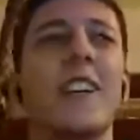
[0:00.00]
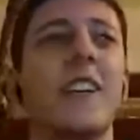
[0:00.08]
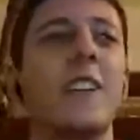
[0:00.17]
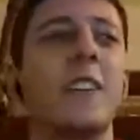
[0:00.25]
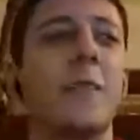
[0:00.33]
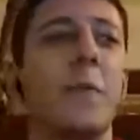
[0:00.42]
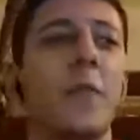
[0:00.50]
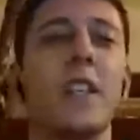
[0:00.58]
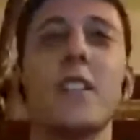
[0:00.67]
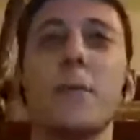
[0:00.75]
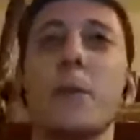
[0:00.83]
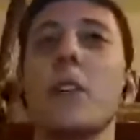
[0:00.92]
The
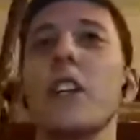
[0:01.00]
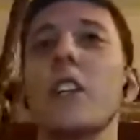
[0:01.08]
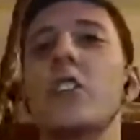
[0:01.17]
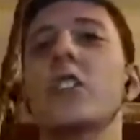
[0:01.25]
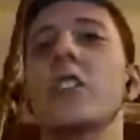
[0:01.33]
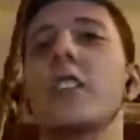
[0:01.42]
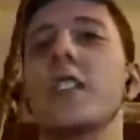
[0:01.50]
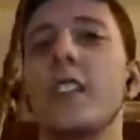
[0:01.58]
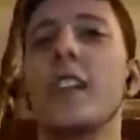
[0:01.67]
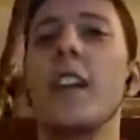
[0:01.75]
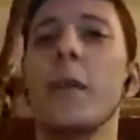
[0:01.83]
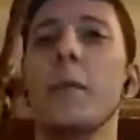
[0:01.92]

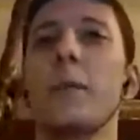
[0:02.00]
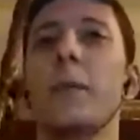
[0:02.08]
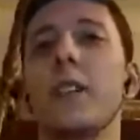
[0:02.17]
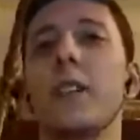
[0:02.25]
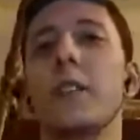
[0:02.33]
inspiration came